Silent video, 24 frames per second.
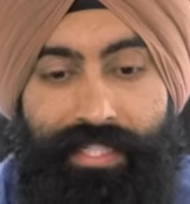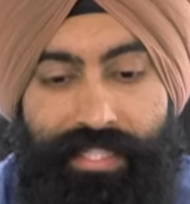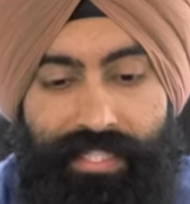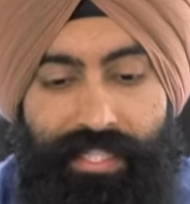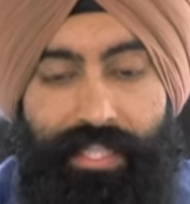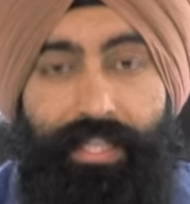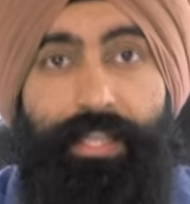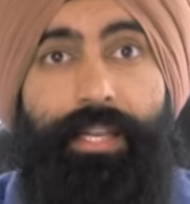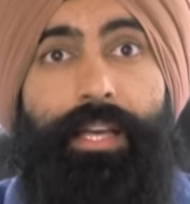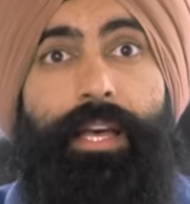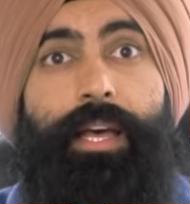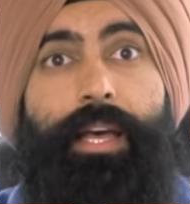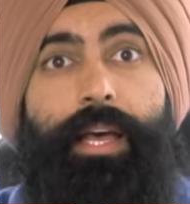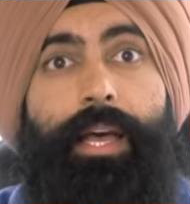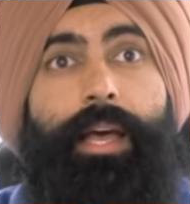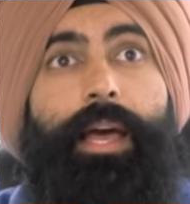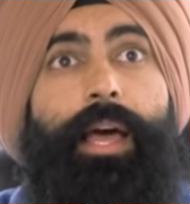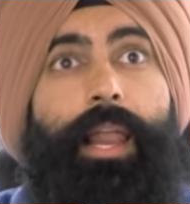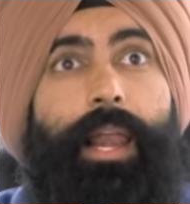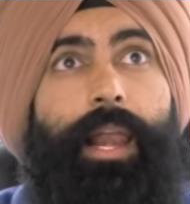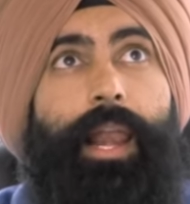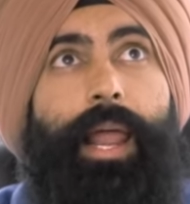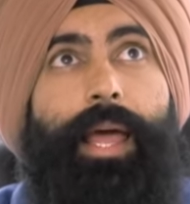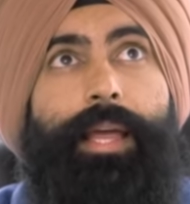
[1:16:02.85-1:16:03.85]
to sit
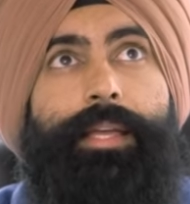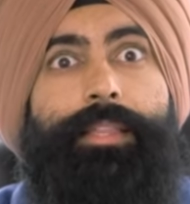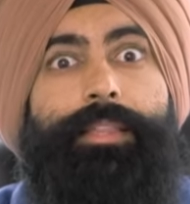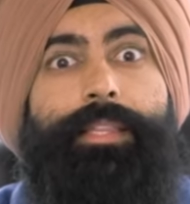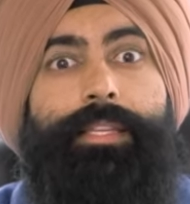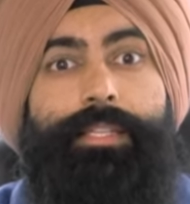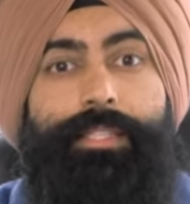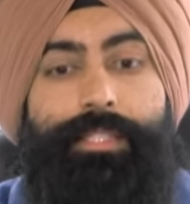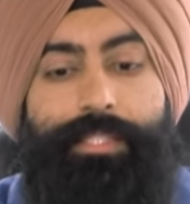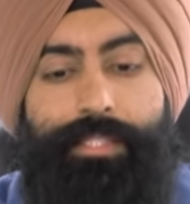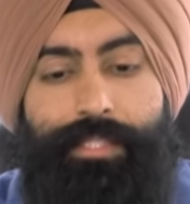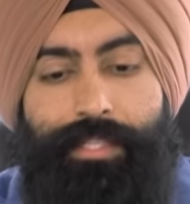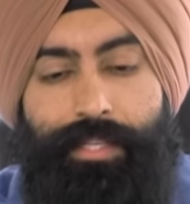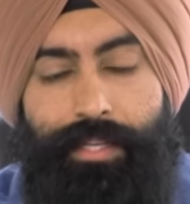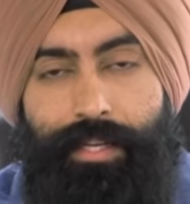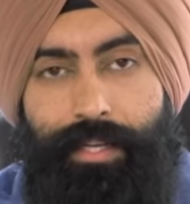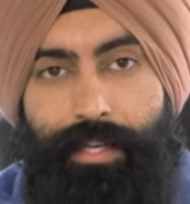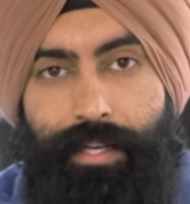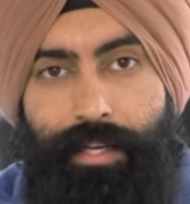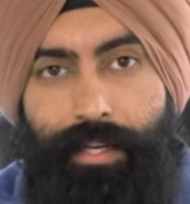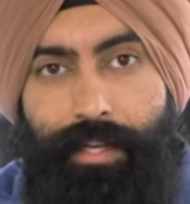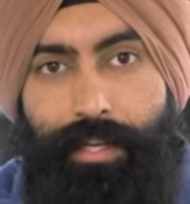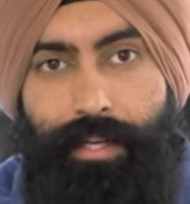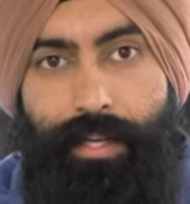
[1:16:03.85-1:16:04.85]
like this.
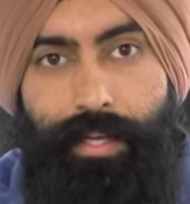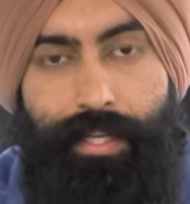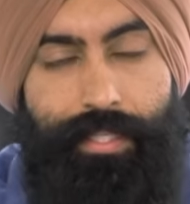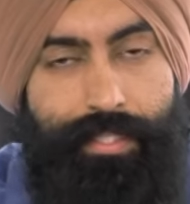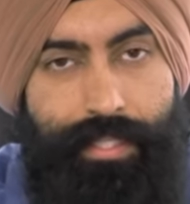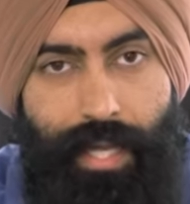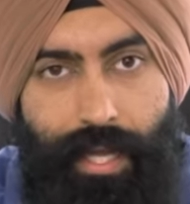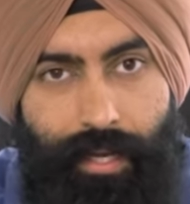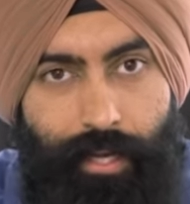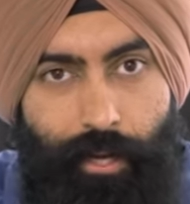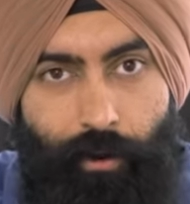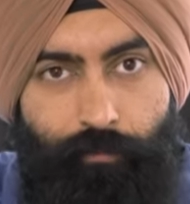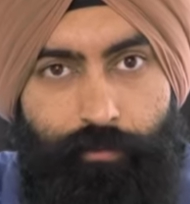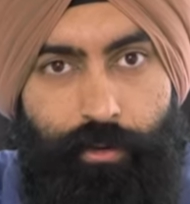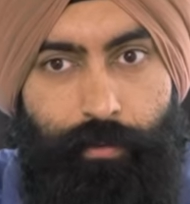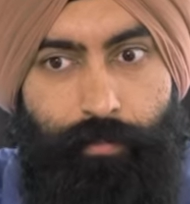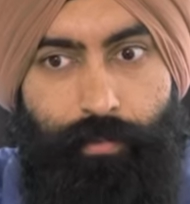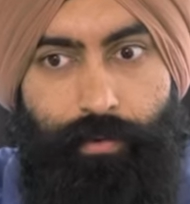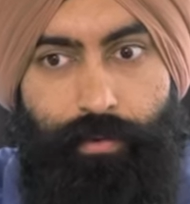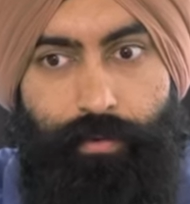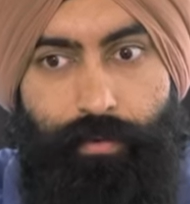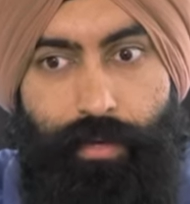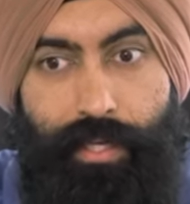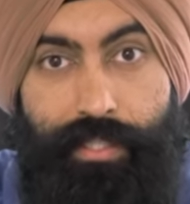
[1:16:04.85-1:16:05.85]
It's not
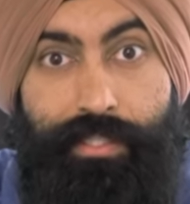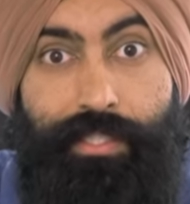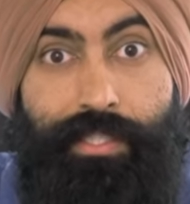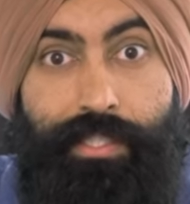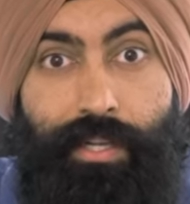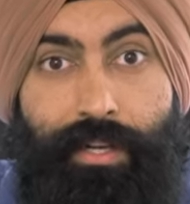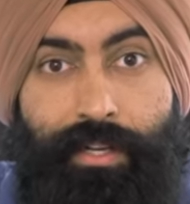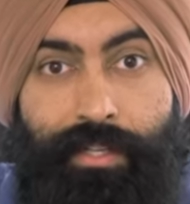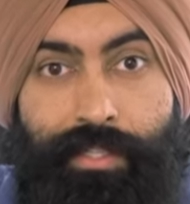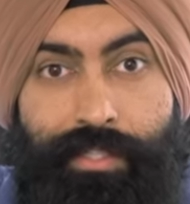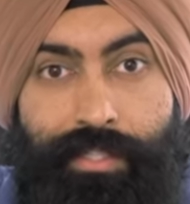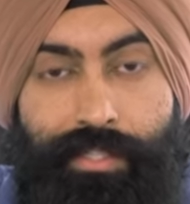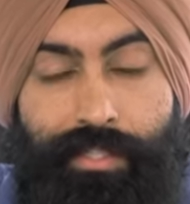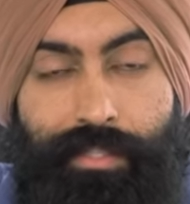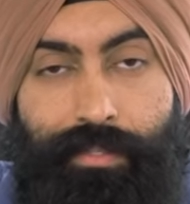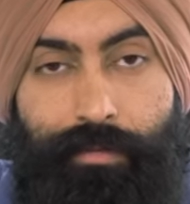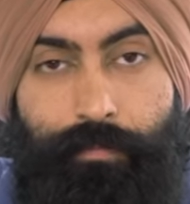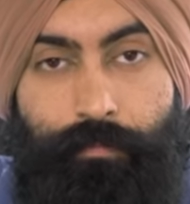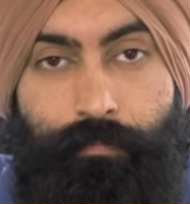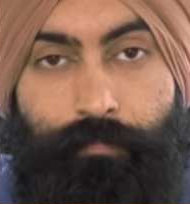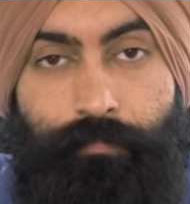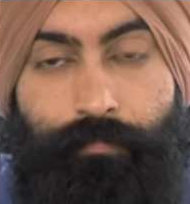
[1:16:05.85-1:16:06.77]
comfortable. It sucks.